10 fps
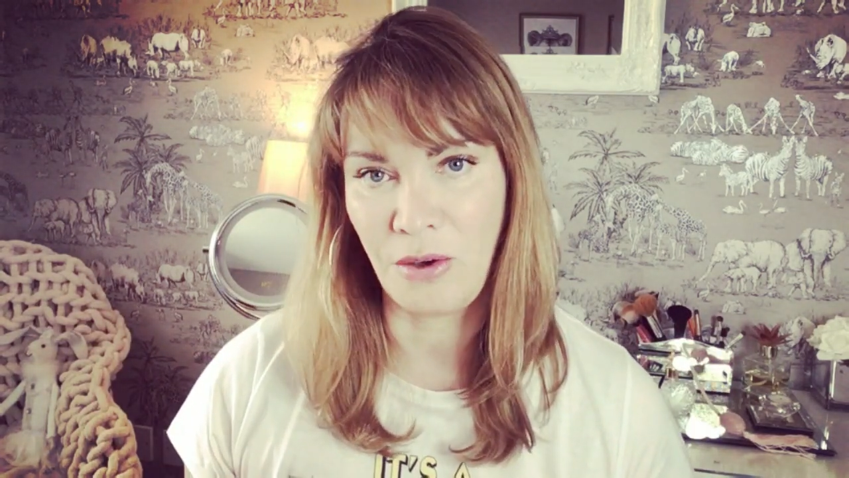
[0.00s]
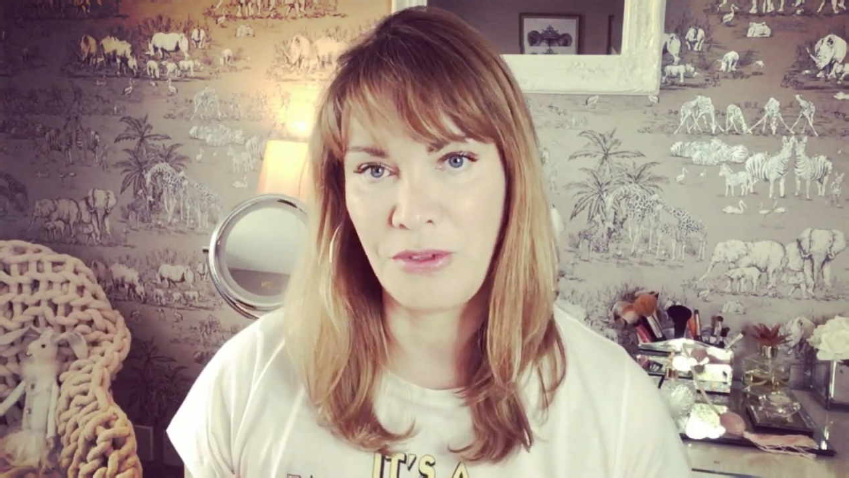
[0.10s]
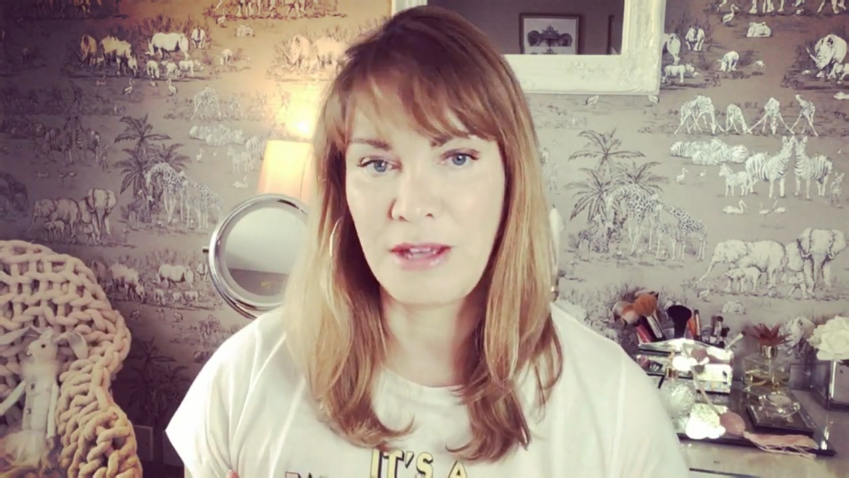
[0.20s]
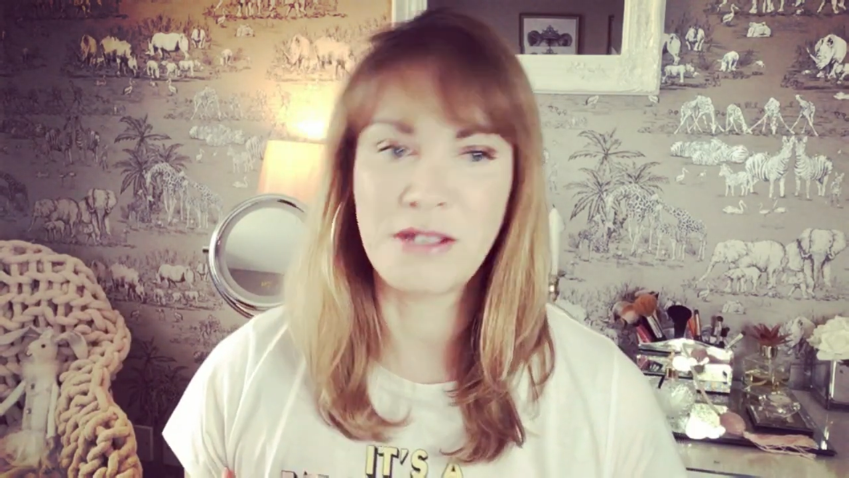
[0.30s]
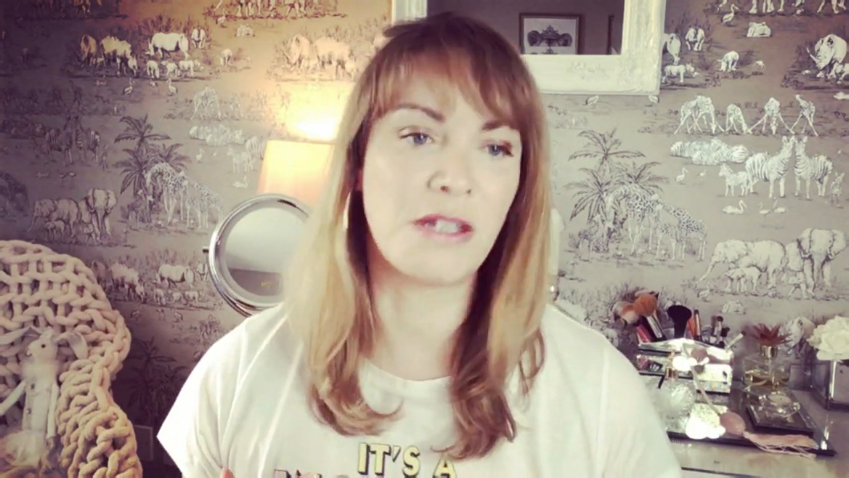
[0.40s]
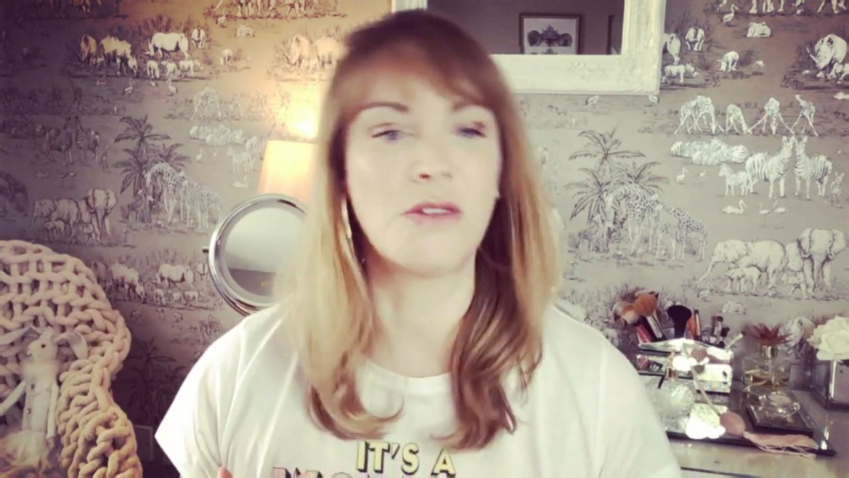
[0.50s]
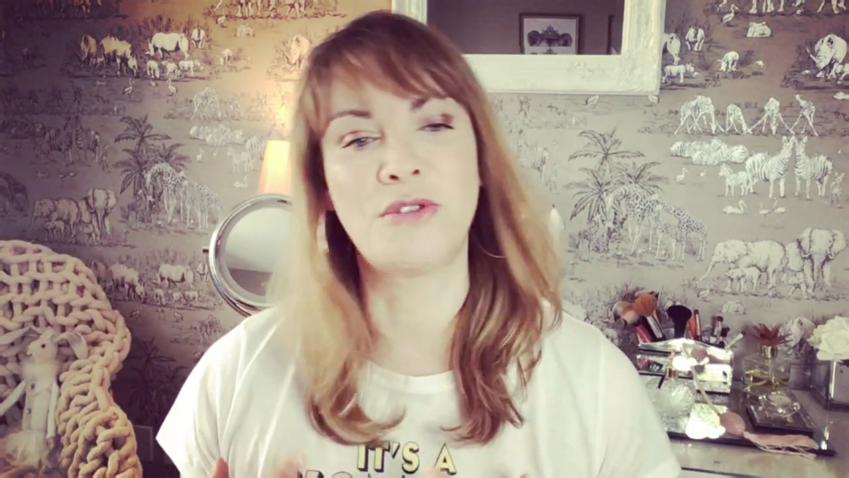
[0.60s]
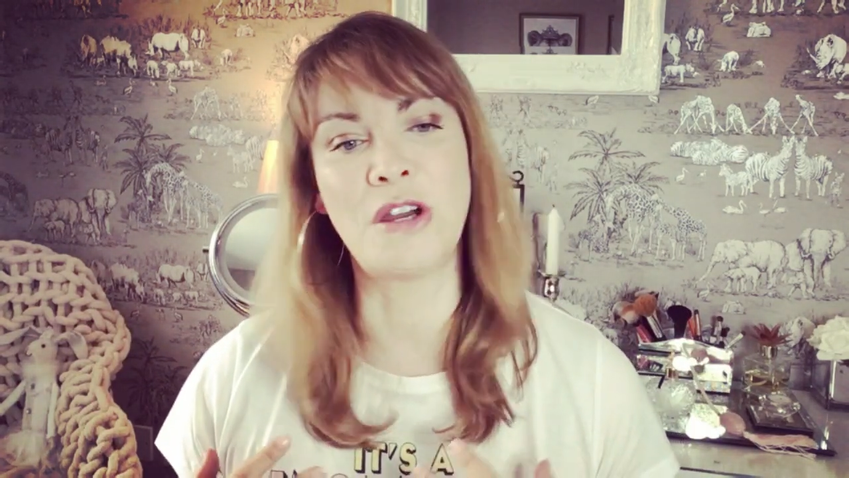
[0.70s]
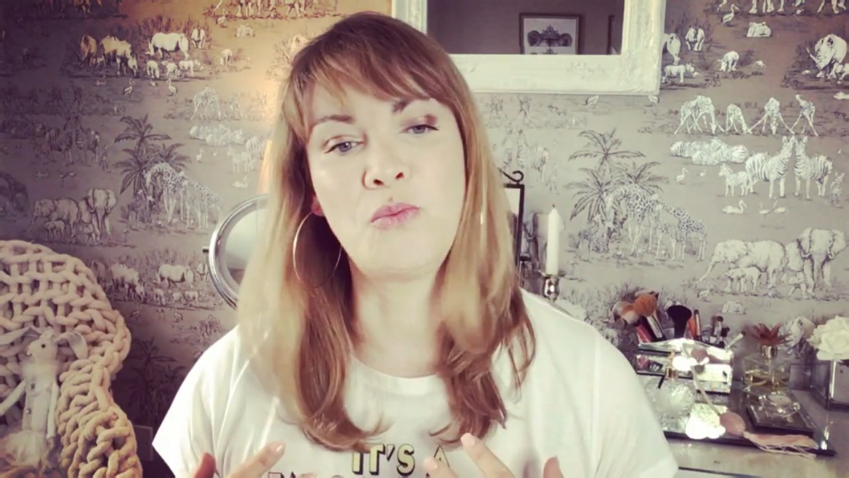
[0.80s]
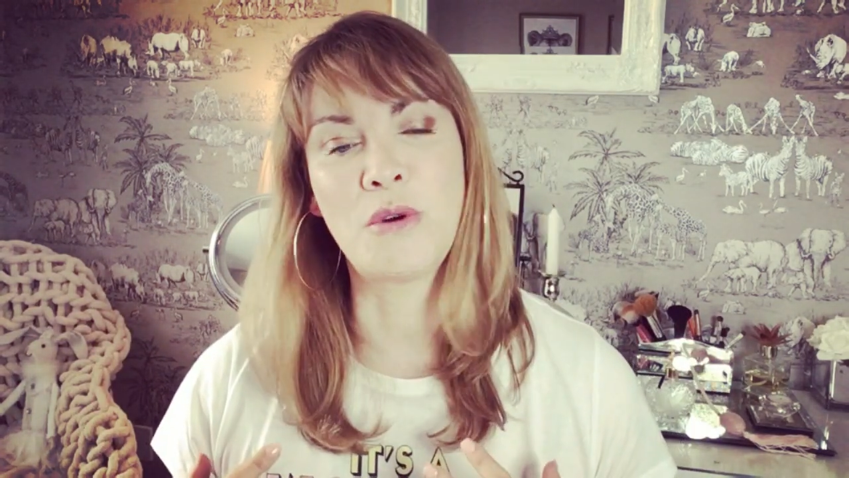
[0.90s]
or things that you
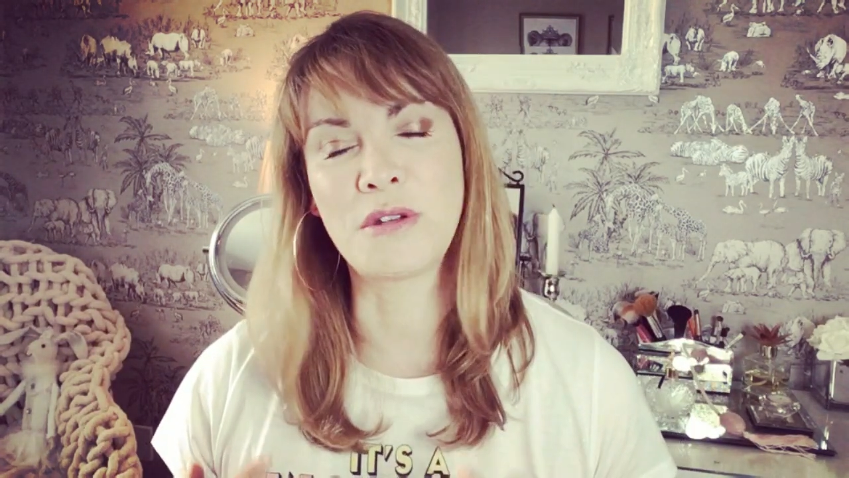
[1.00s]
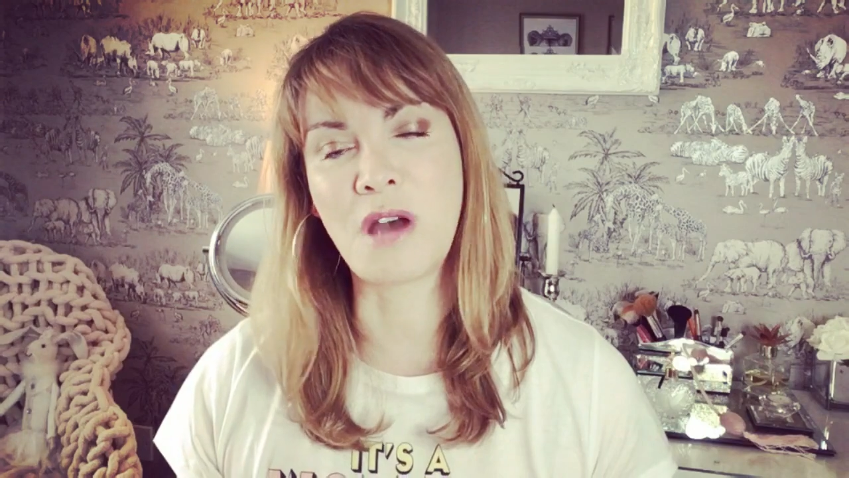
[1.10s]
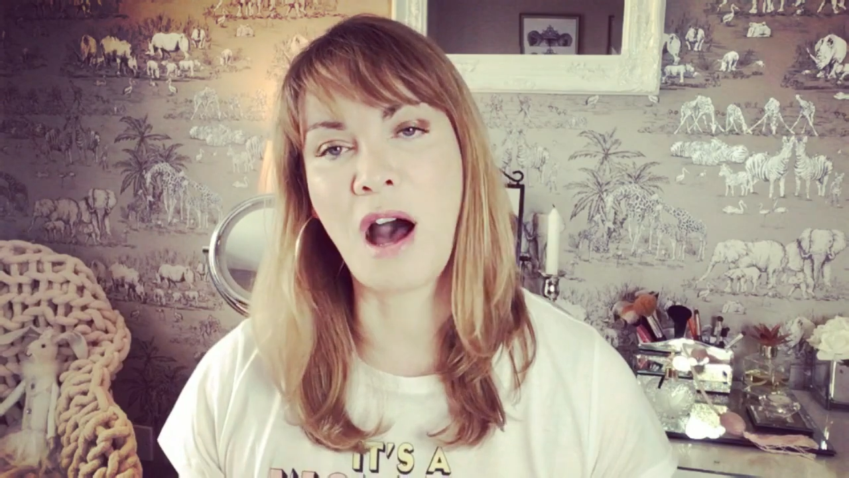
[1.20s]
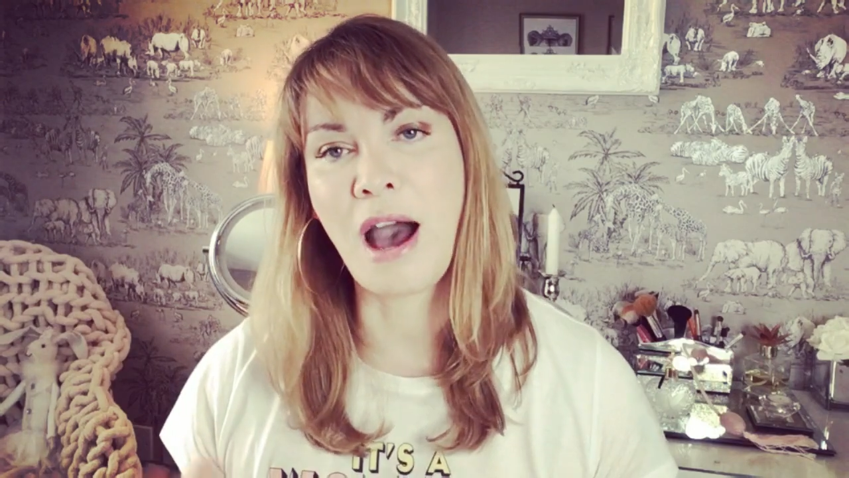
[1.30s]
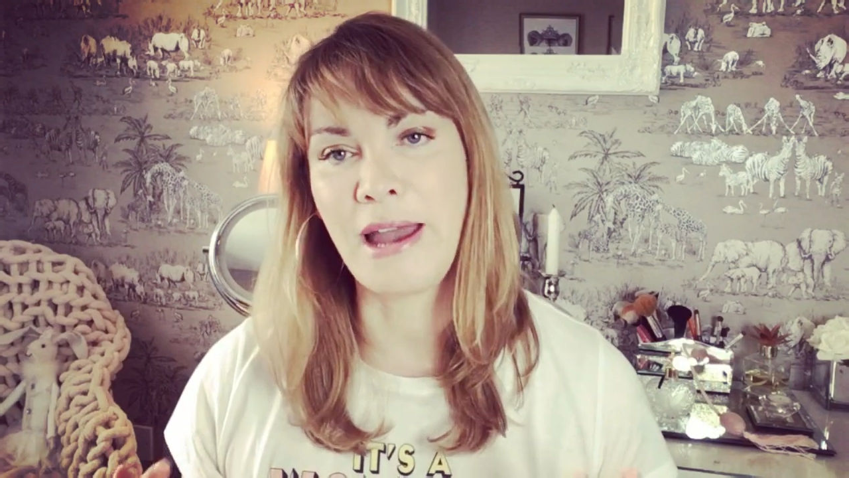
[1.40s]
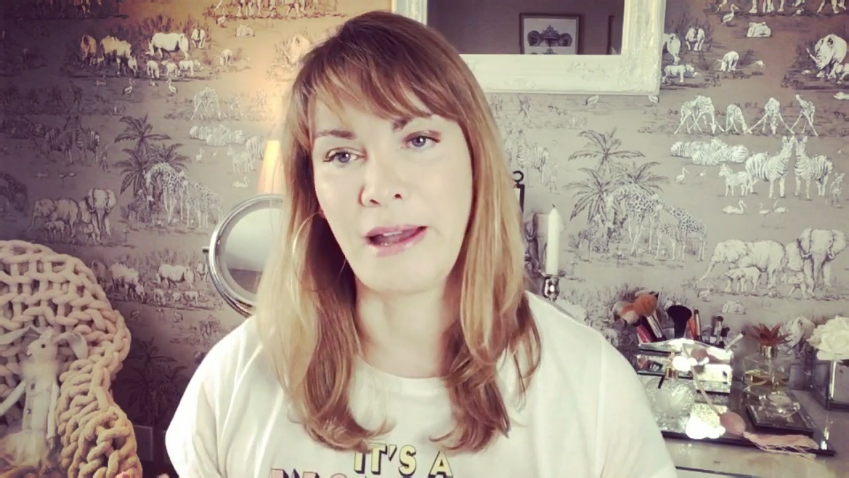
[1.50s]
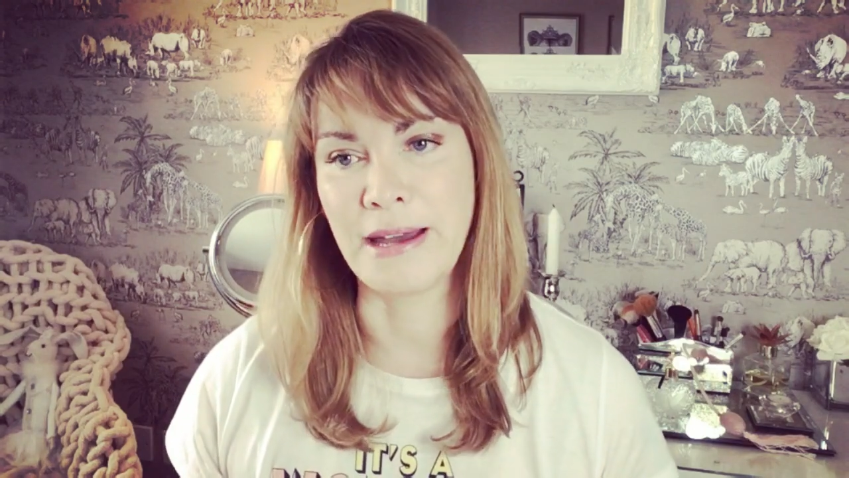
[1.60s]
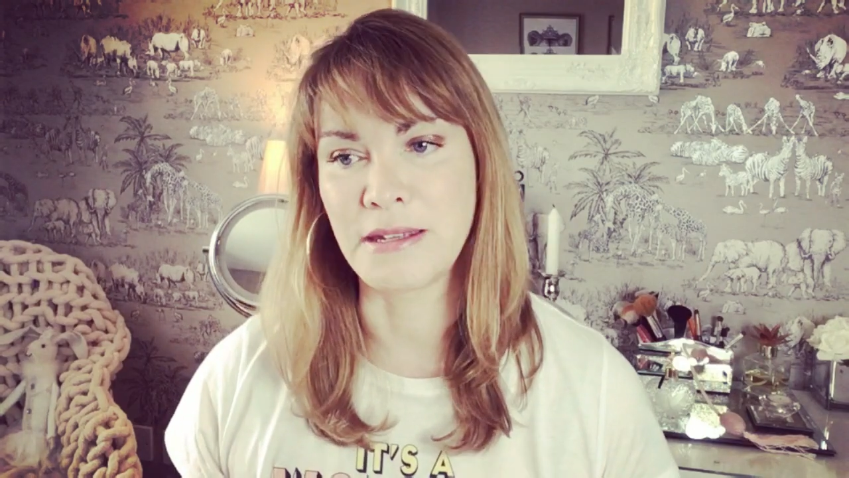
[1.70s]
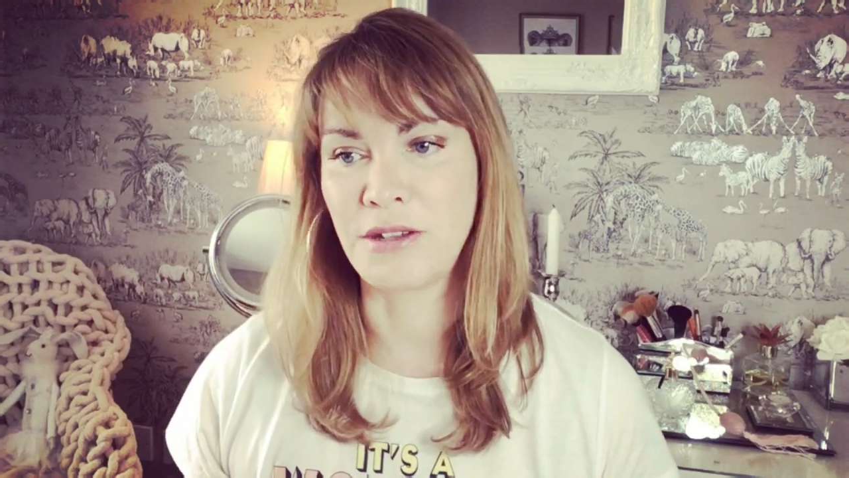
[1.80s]
don't want to highlight.